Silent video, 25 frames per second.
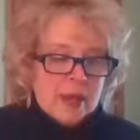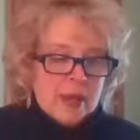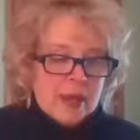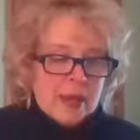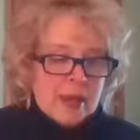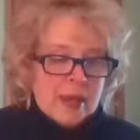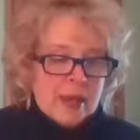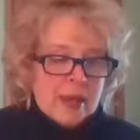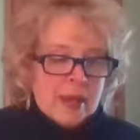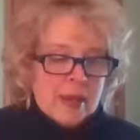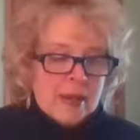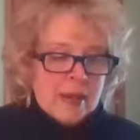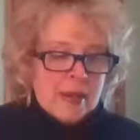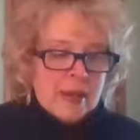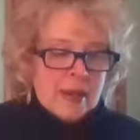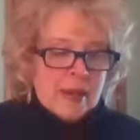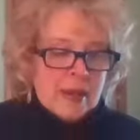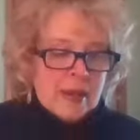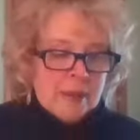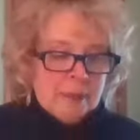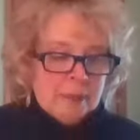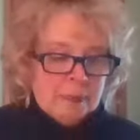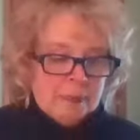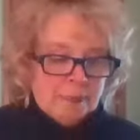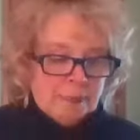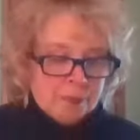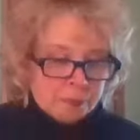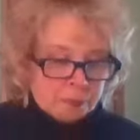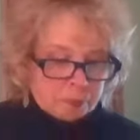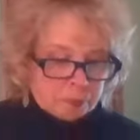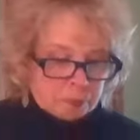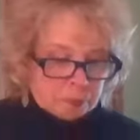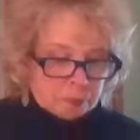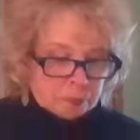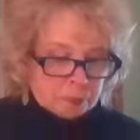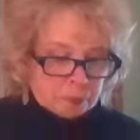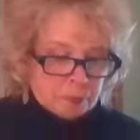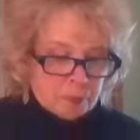And um,
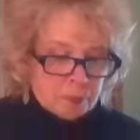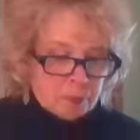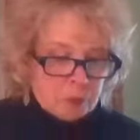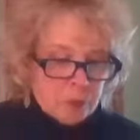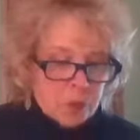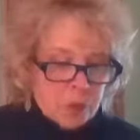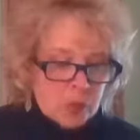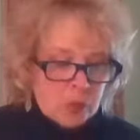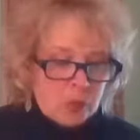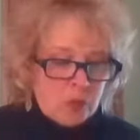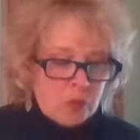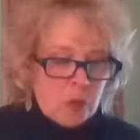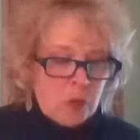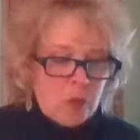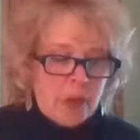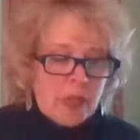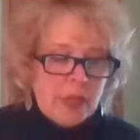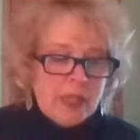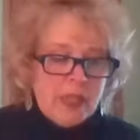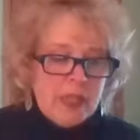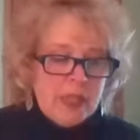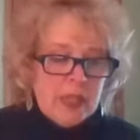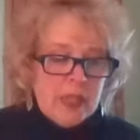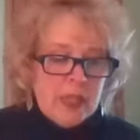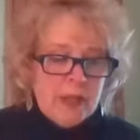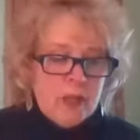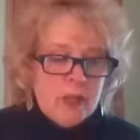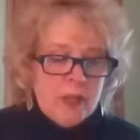so basically,